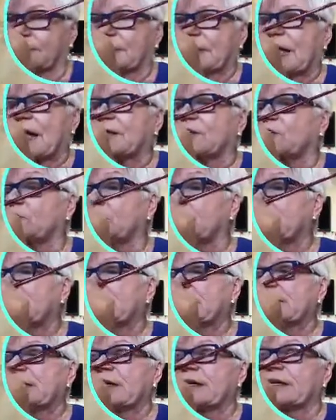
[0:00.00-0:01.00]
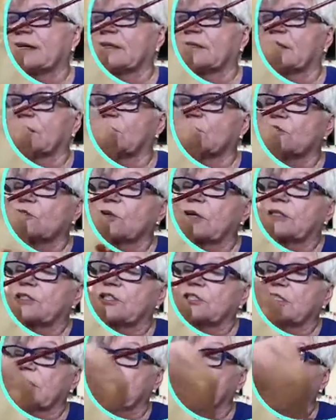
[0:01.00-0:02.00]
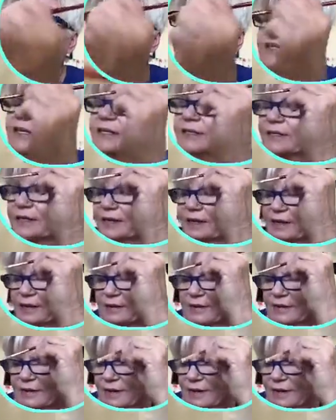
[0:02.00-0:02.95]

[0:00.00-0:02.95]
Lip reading: I knew he'd say hello, so I just had to say that.